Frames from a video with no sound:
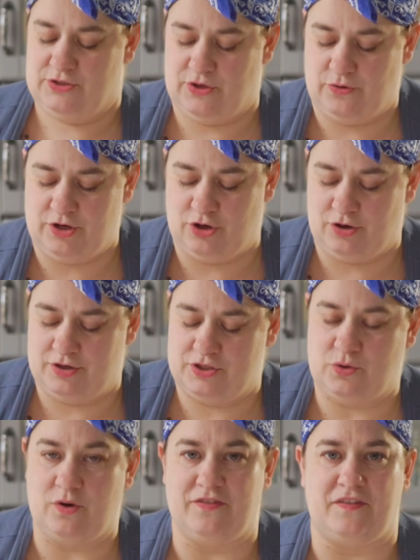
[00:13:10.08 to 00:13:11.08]
So you're
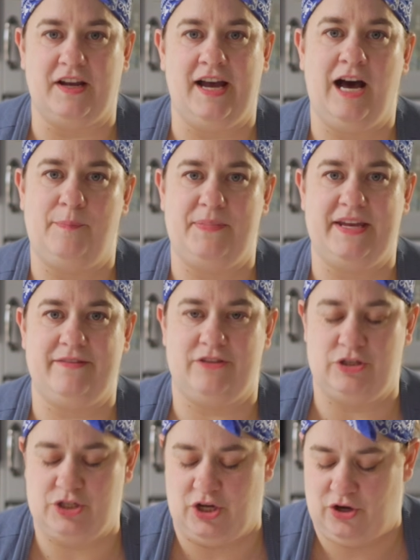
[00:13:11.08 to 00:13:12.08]
sort of cupping
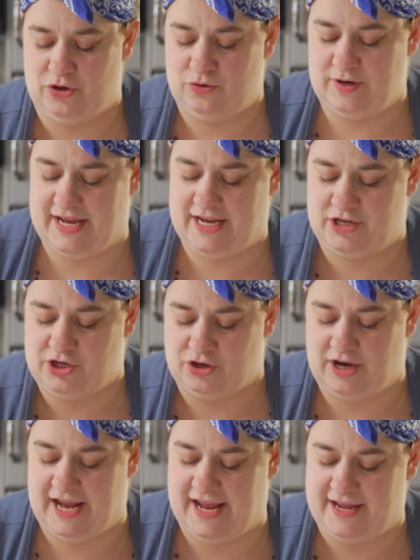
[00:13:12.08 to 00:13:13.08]
the dough in
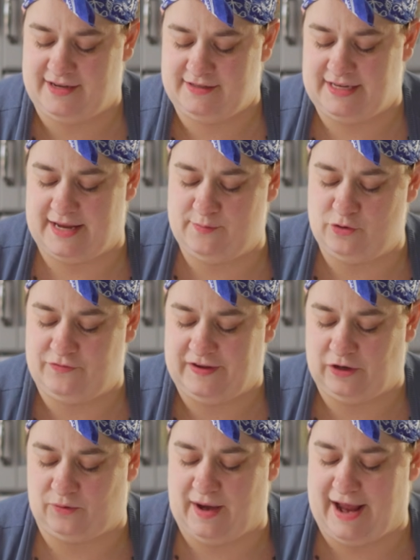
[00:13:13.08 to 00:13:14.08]
your hand and
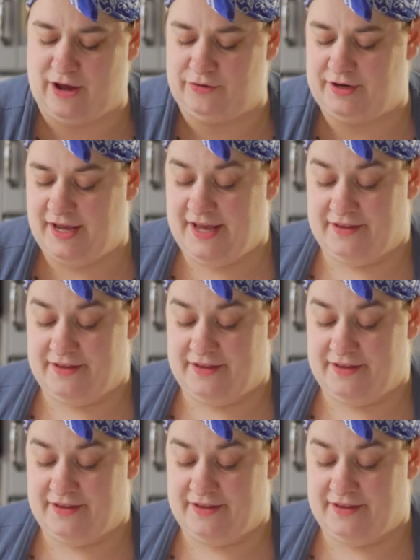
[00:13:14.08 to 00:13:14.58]
moving around.